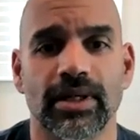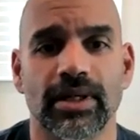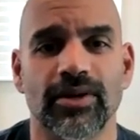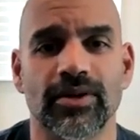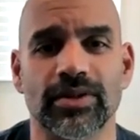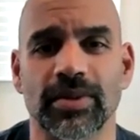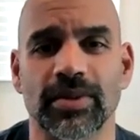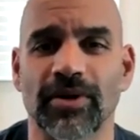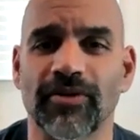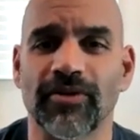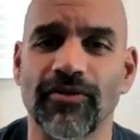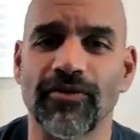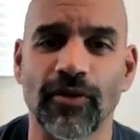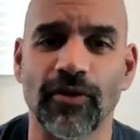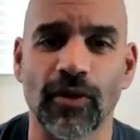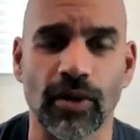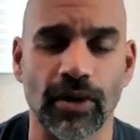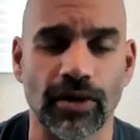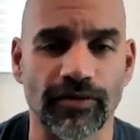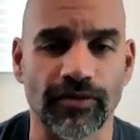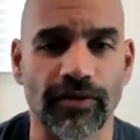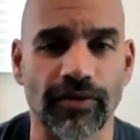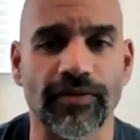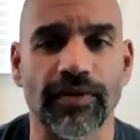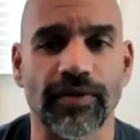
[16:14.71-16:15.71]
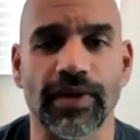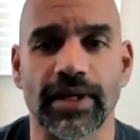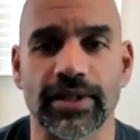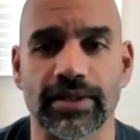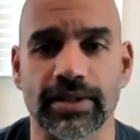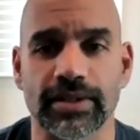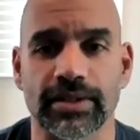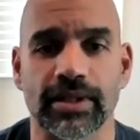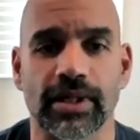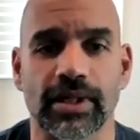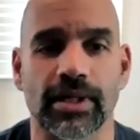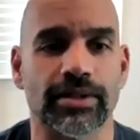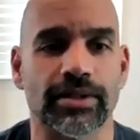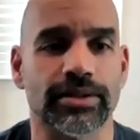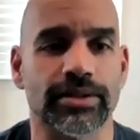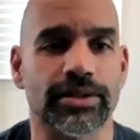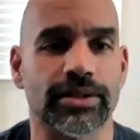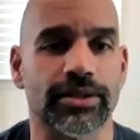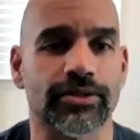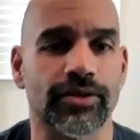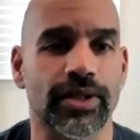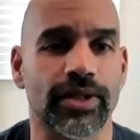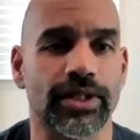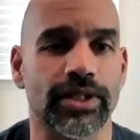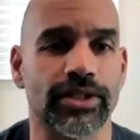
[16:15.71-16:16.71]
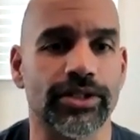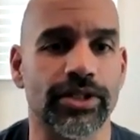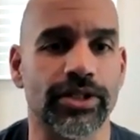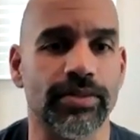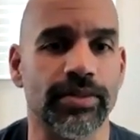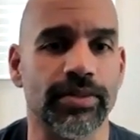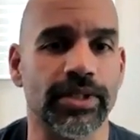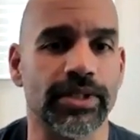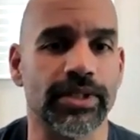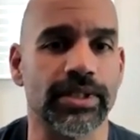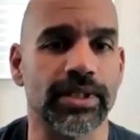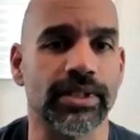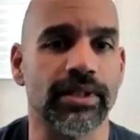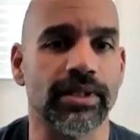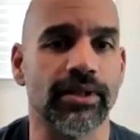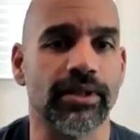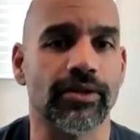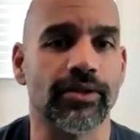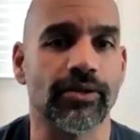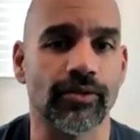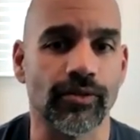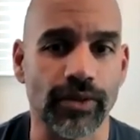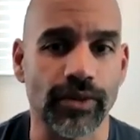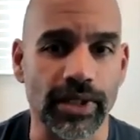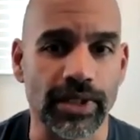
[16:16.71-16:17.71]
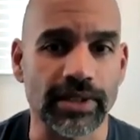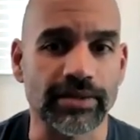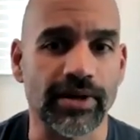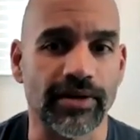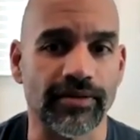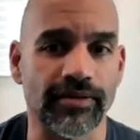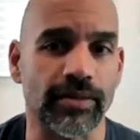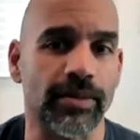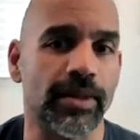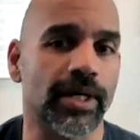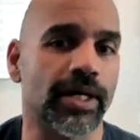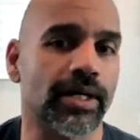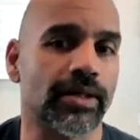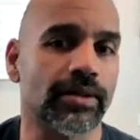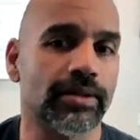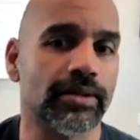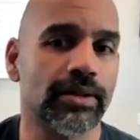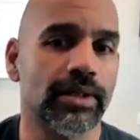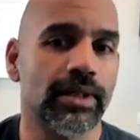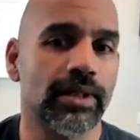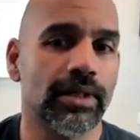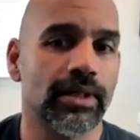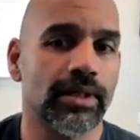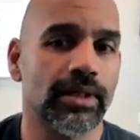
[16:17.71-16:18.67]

was about $450,000 to train a GPT-3 level model.